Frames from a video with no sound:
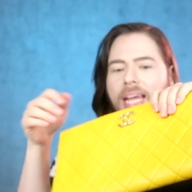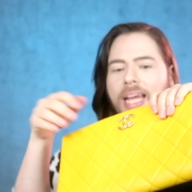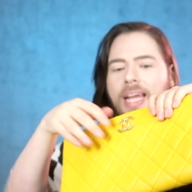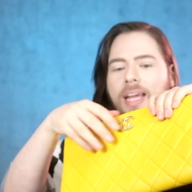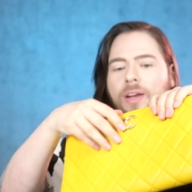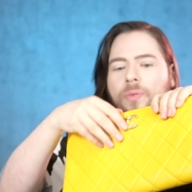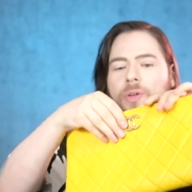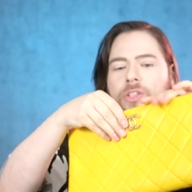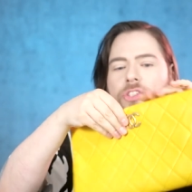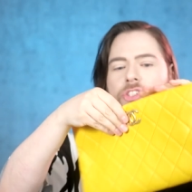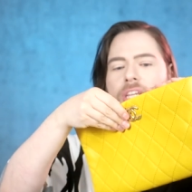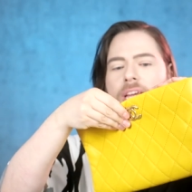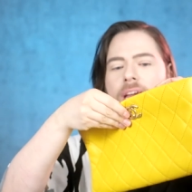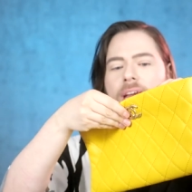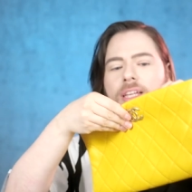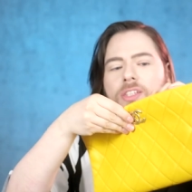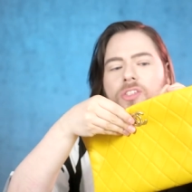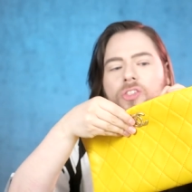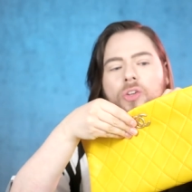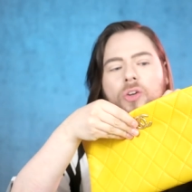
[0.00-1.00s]
In which
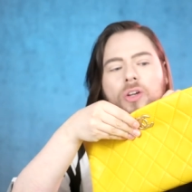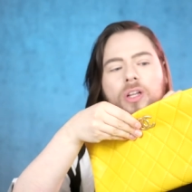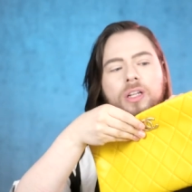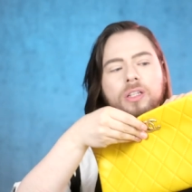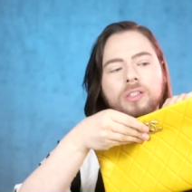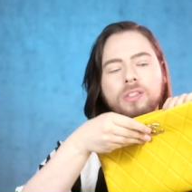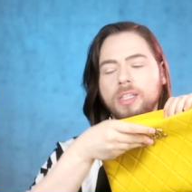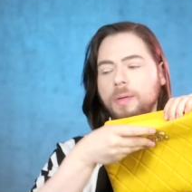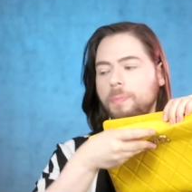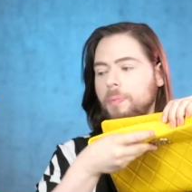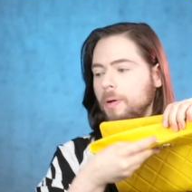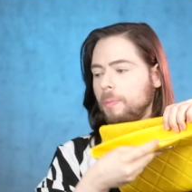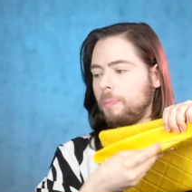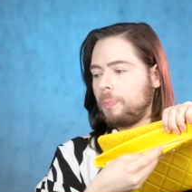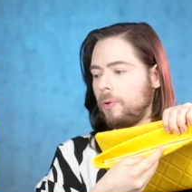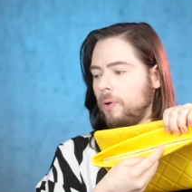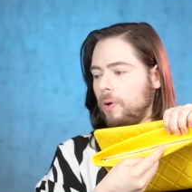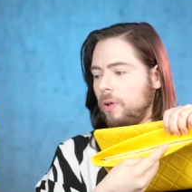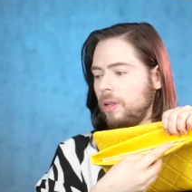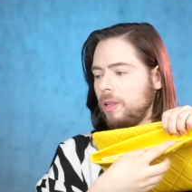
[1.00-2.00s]
case, your little zipper
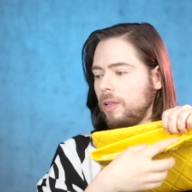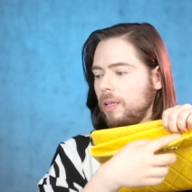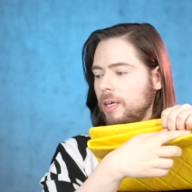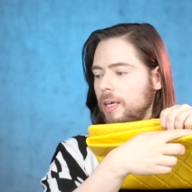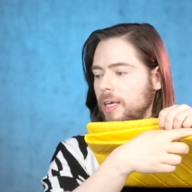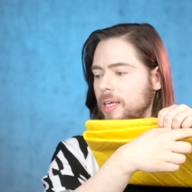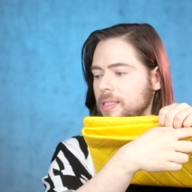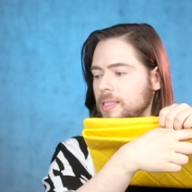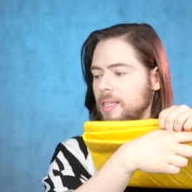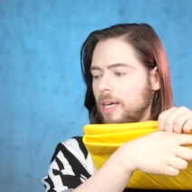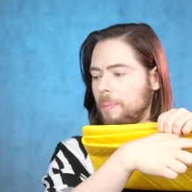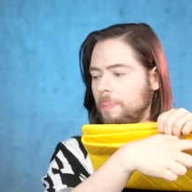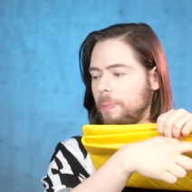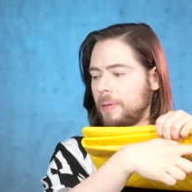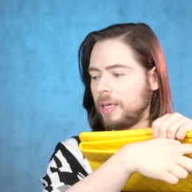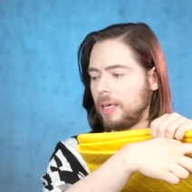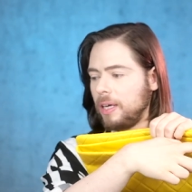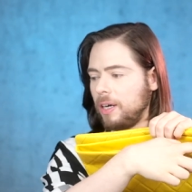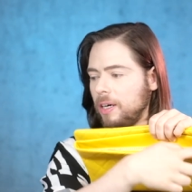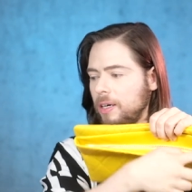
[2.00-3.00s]
pull is up
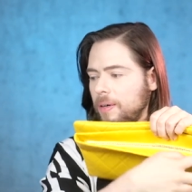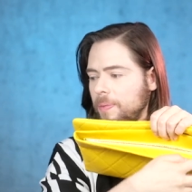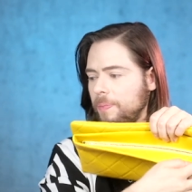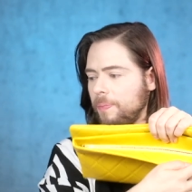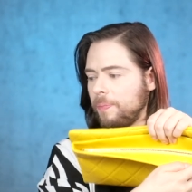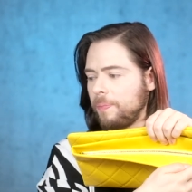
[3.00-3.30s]
here.